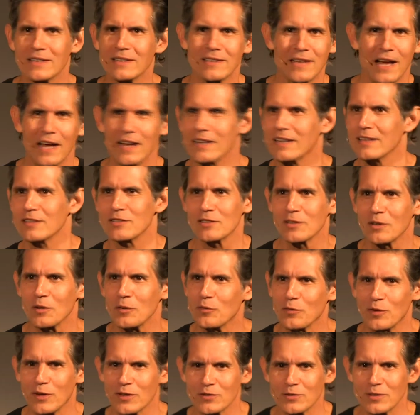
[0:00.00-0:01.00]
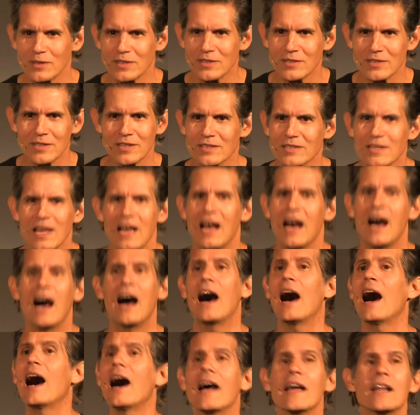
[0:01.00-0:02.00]
kind of gets a little frustrated and says,
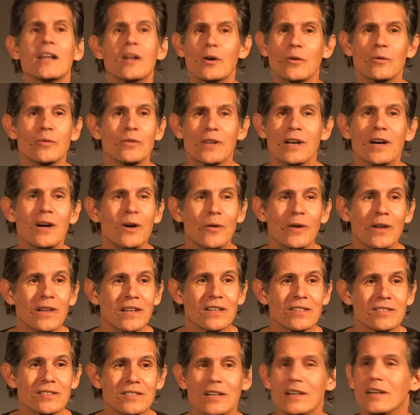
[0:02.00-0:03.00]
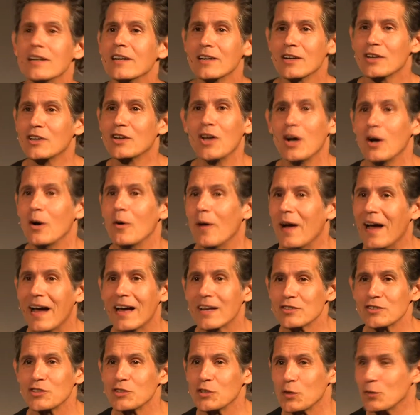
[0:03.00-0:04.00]
I don't know, Alyssa, go
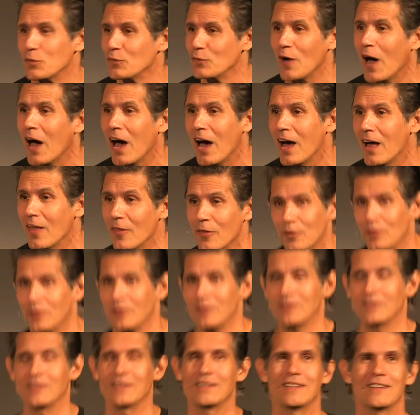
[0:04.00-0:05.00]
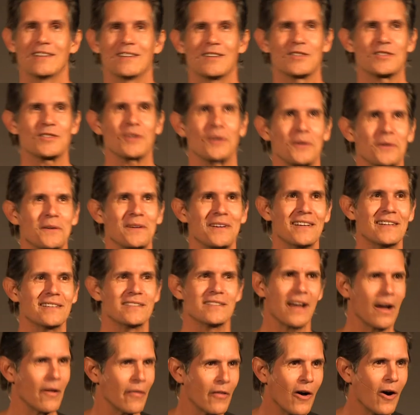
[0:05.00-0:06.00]
ask your father. So
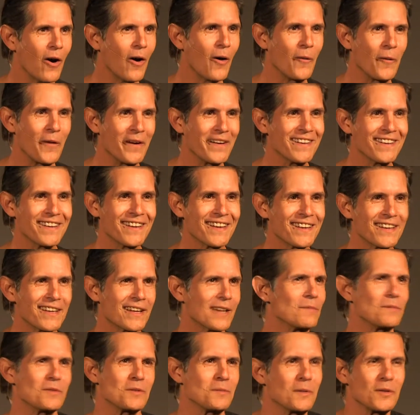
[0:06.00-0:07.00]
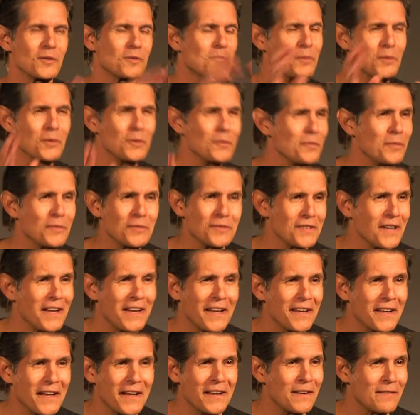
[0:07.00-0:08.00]
down the hallway comes the most beautiful
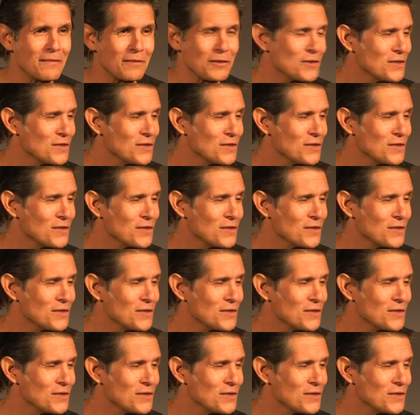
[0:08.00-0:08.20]
sight I ever